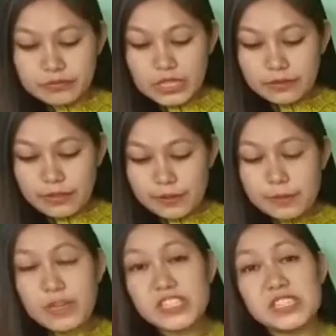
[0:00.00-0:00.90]
very
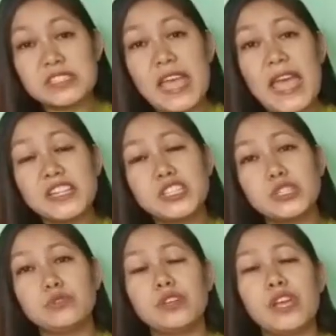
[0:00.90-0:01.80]
much, his
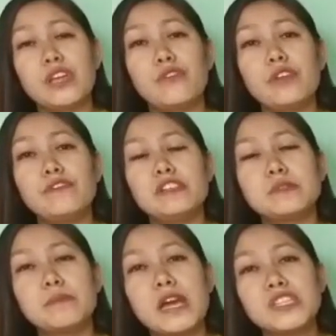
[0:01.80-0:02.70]
attitude reveals
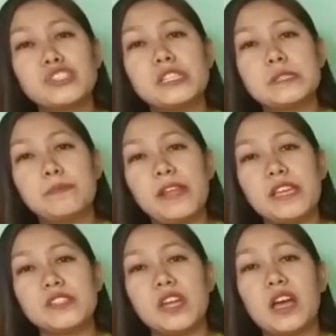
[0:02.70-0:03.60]
much
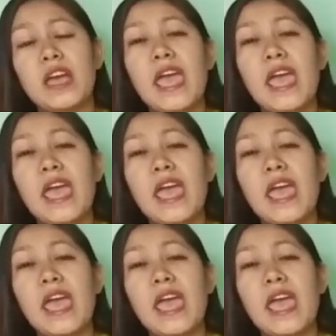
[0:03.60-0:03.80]
displeasure